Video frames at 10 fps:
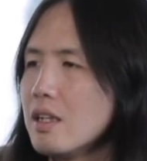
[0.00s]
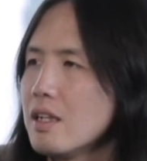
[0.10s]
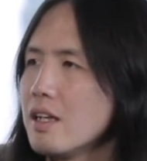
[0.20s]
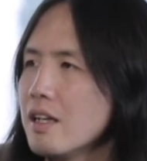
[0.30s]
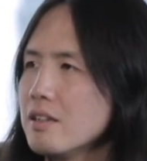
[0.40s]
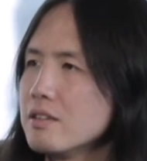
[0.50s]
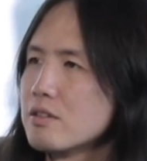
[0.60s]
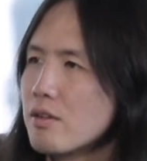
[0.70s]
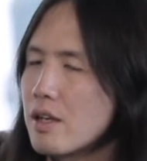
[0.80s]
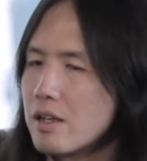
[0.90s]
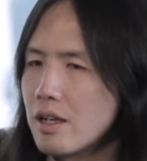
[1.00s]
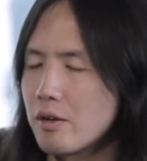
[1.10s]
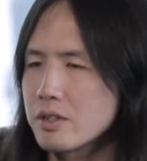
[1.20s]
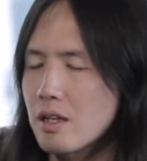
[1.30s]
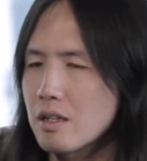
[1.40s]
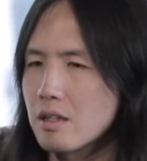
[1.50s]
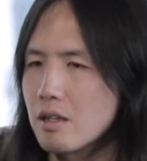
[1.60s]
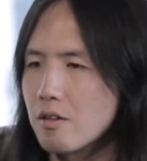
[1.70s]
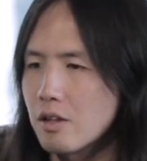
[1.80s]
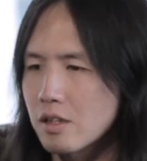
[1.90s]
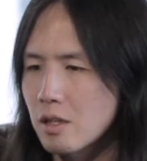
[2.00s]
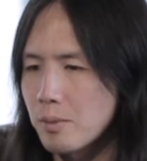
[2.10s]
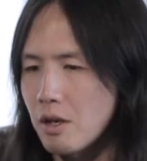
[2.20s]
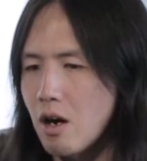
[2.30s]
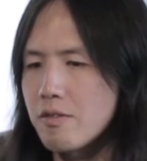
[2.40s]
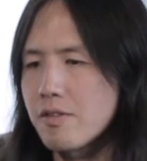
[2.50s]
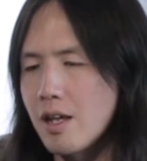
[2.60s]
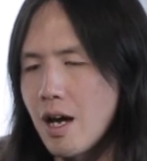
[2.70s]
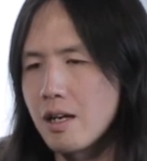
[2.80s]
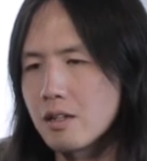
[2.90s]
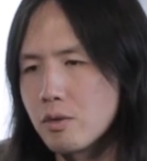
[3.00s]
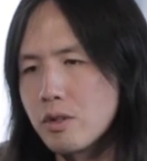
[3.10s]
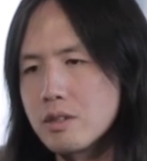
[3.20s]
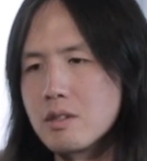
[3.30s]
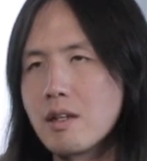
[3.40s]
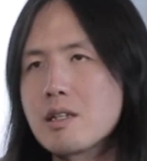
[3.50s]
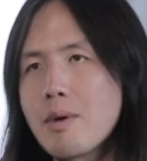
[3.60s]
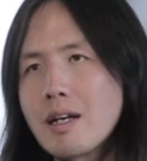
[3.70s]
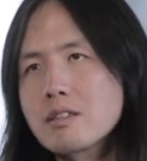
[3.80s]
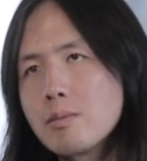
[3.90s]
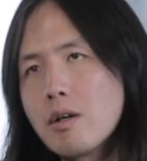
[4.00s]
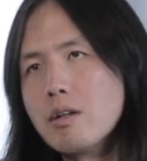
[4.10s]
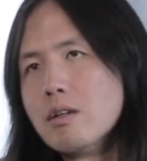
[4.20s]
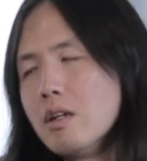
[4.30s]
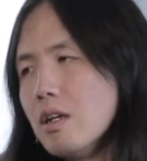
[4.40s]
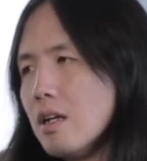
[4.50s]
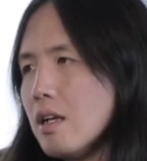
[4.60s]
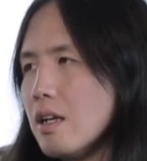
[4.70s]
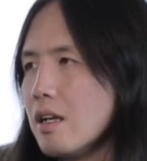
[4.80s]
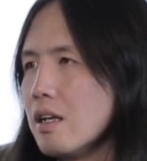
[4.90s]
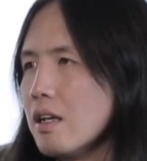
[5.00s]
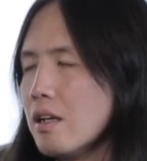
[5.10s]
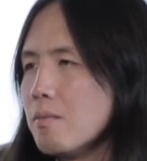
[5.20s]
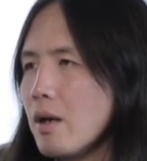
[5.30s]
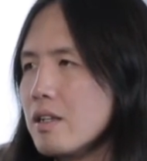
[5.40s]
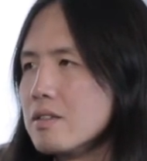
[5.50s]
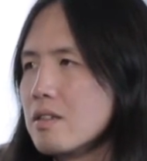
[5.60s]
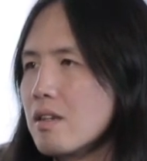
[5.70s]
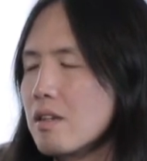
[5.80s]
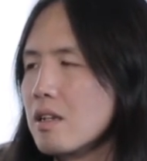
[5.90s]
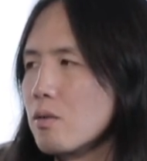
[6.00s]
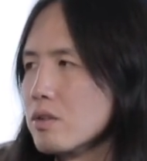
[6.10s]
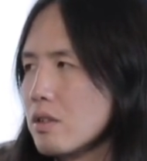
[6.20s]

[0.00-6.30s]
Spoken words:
And so then I was kind of coming off of that and going into Nike basketball. And my instant thing was